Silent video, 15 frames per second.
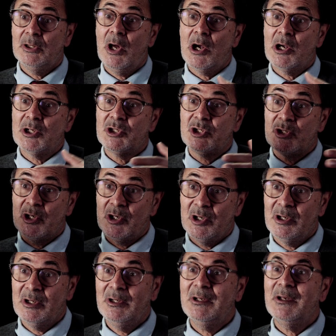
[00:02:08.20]

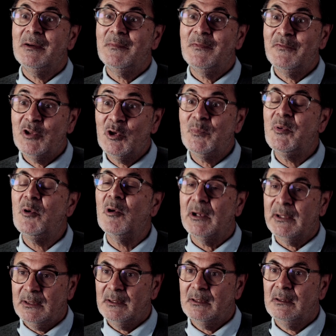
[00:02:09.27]
larger
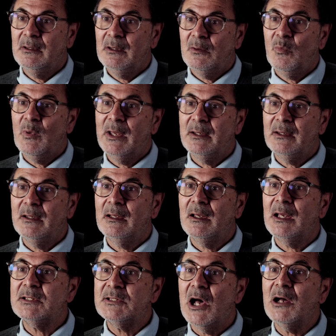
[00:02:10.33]
viewpoint when
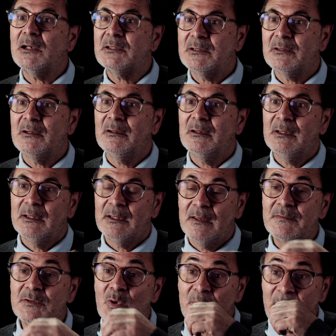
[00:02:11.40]
a doctor
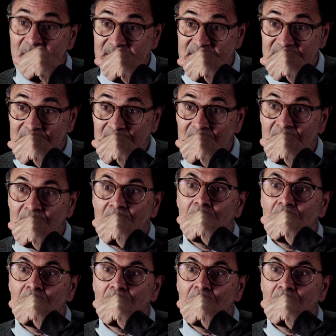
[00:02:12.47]
gives you a medicine.